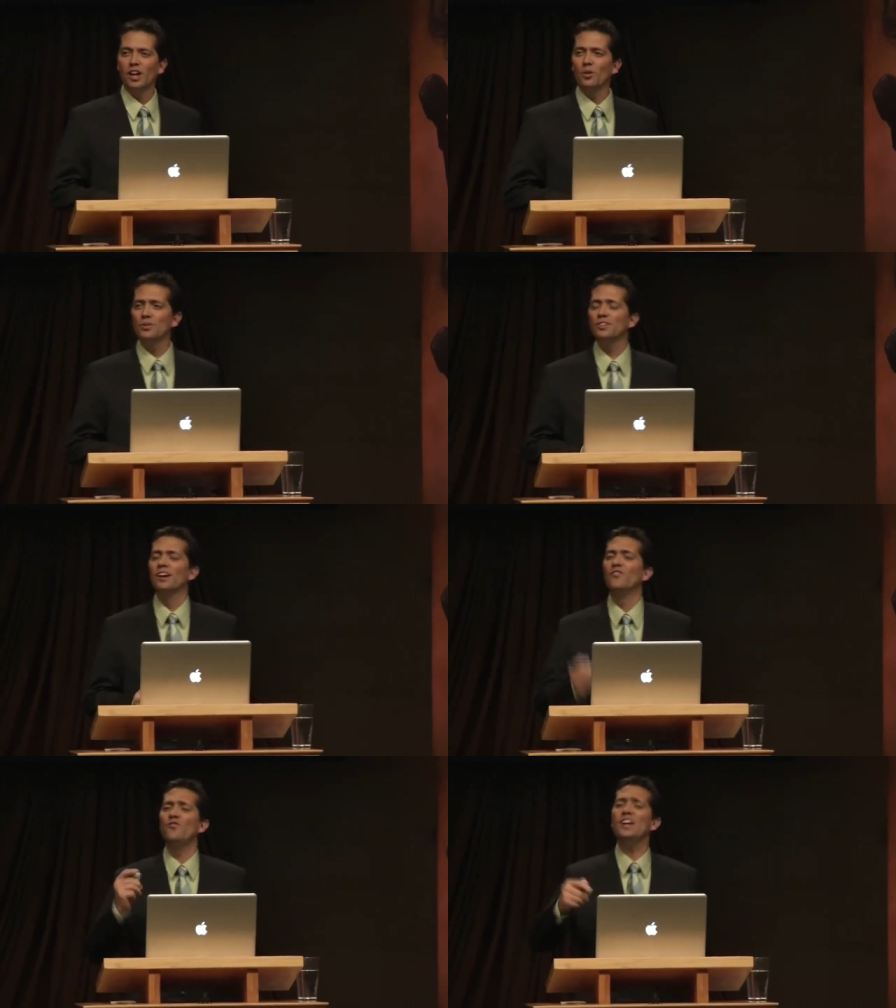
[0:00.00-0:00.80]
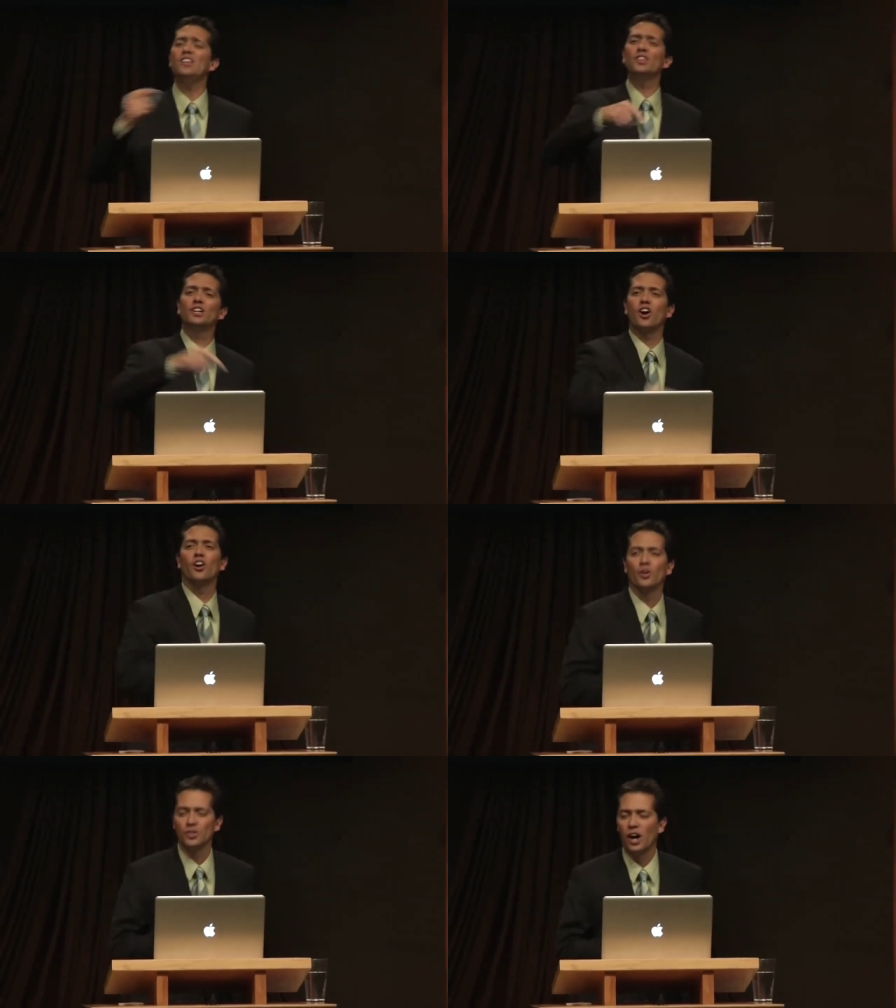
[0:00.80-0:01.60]
In other words, feed the
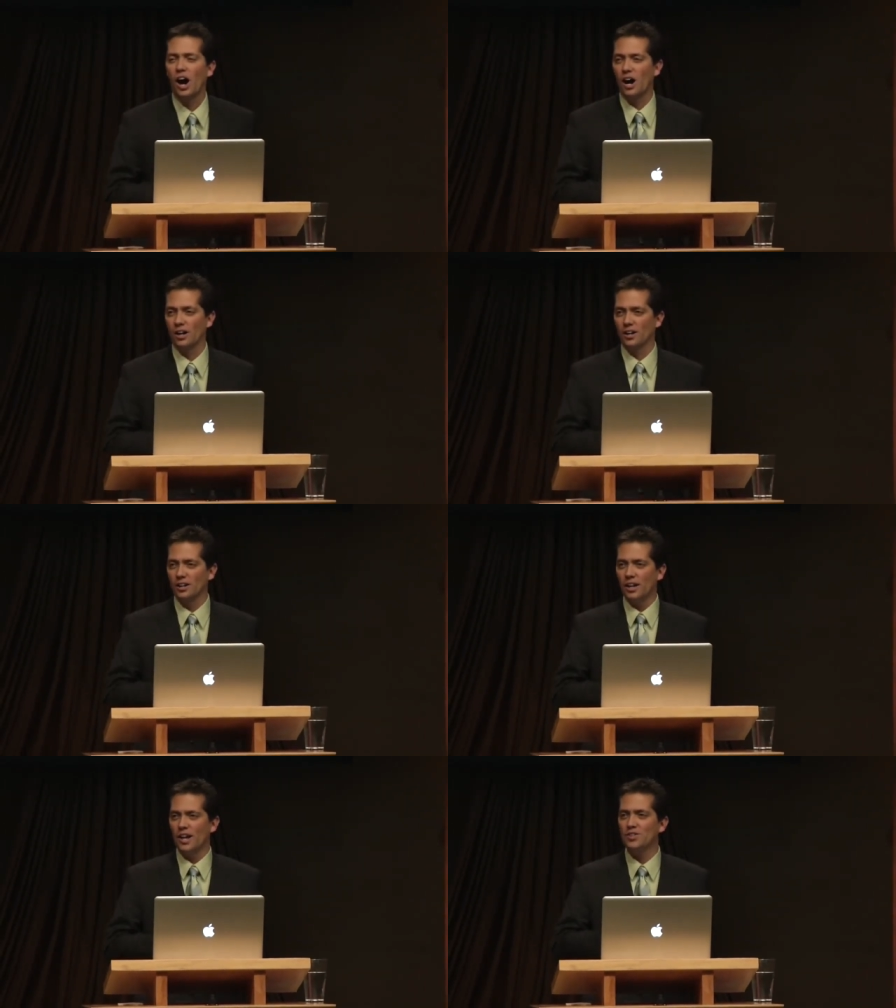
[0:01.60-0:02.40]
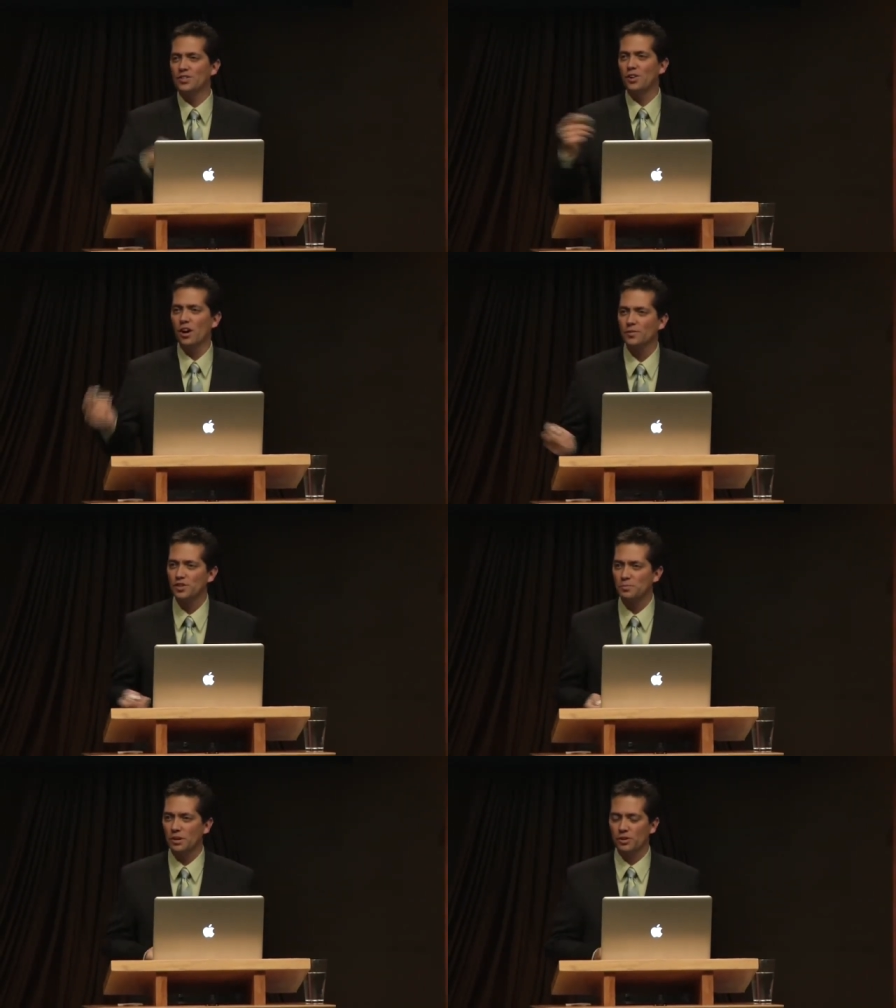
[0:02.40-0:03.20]
carnal dog and starve
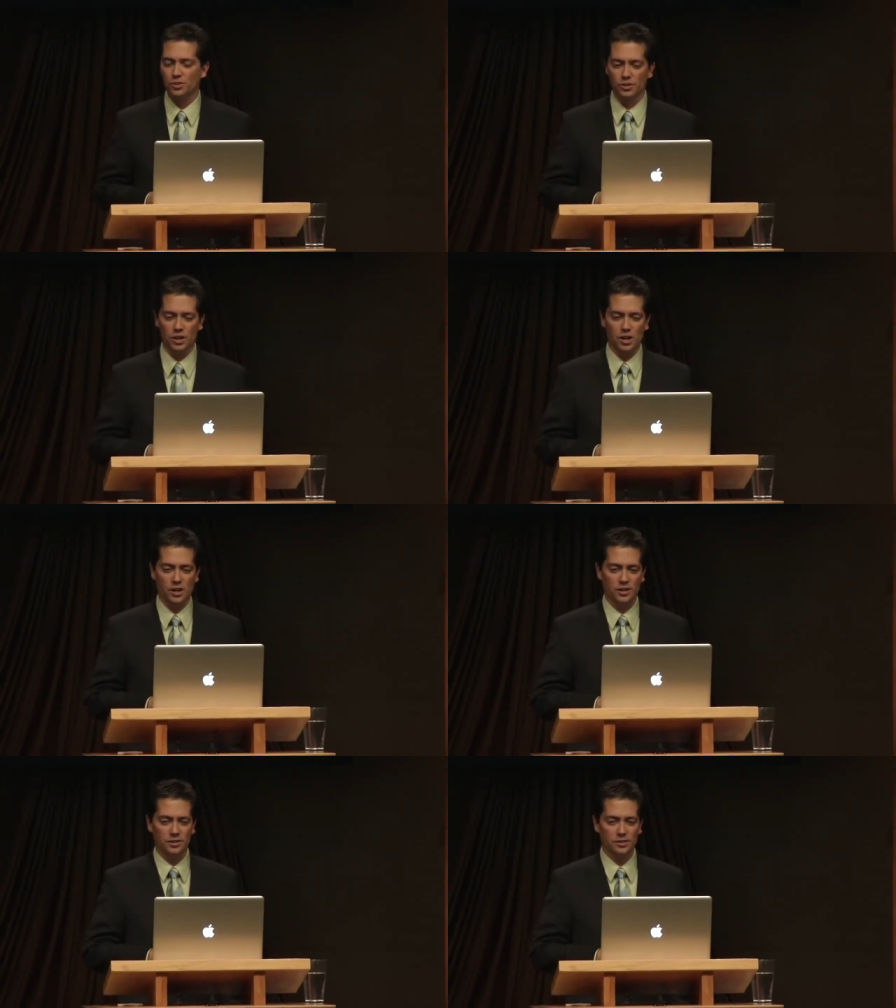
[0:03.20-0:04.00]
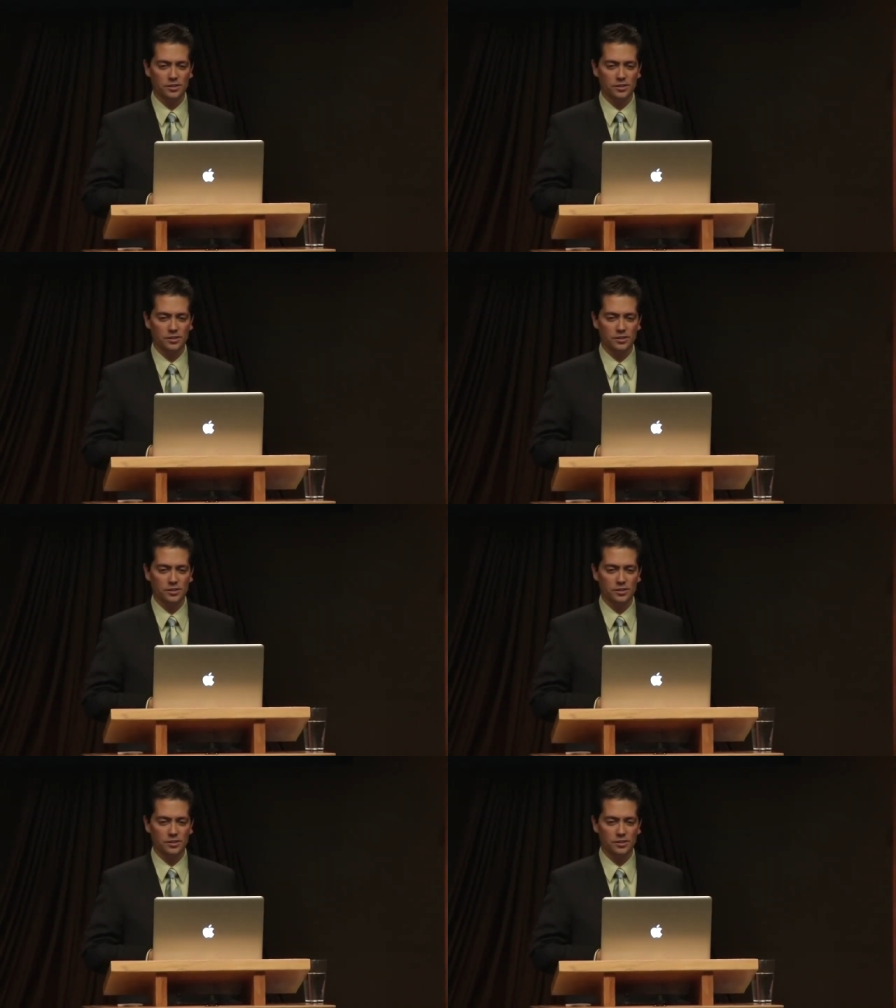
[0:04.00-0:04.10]
the spiritual dog.